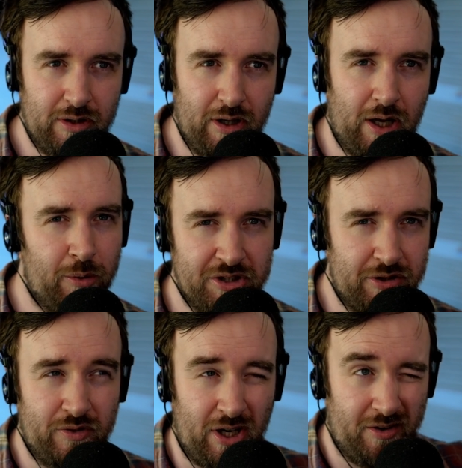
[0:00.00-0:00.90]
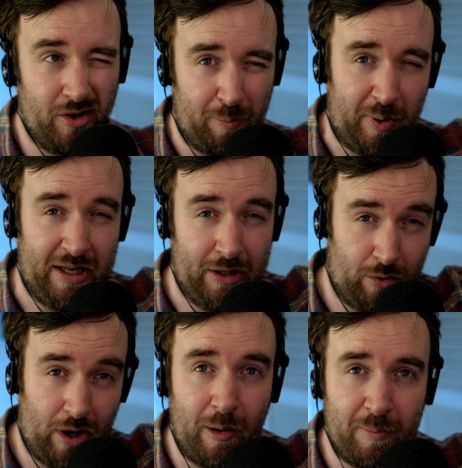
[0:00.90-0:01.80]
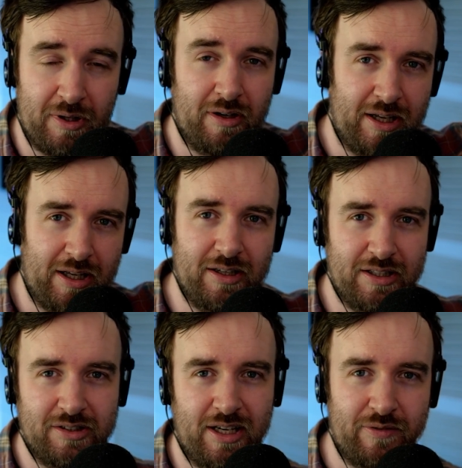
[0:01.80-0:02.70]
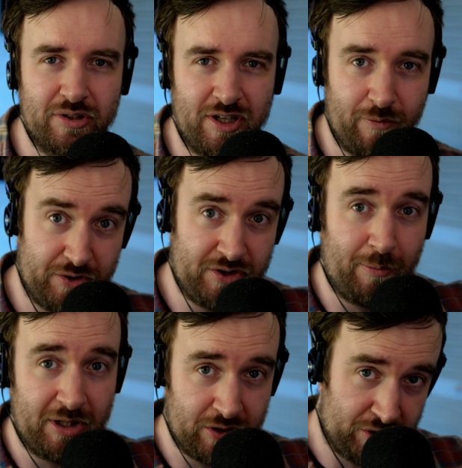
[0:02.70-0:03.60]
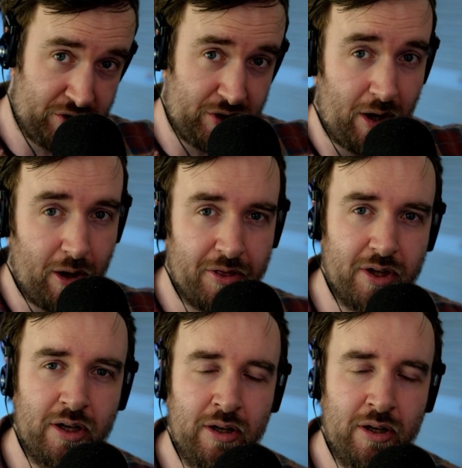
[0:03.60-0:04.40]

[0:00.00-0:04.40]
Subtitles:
otherwise you've kind of got to pillar up and like at least leave yourself with something to start the